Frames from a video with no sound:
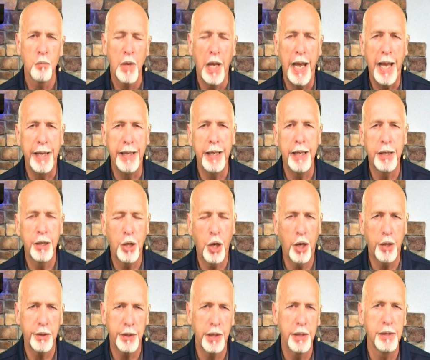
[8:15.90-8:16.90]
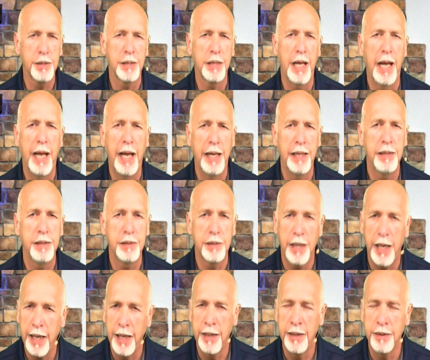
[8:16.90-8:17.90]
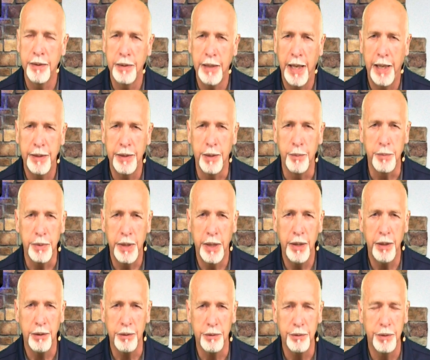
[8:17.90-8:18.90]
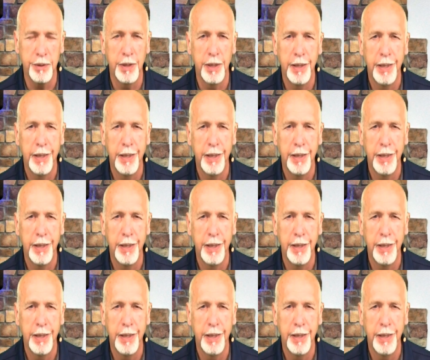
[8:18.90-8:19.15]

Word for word: and he caught these guys and had them killed.